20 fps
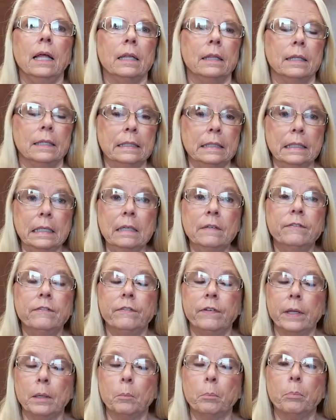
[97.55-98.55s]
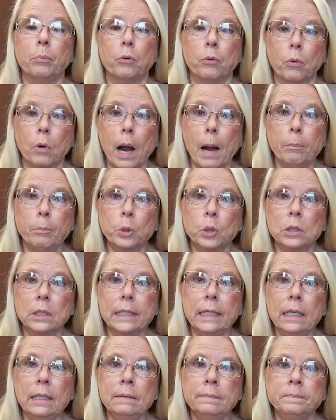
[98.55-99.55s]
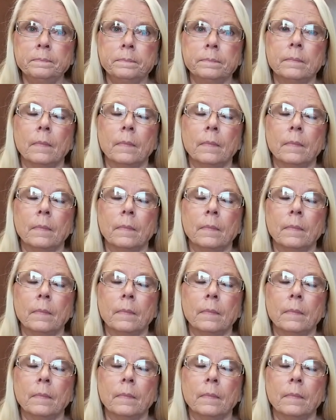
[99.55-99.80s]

The knee fit properly.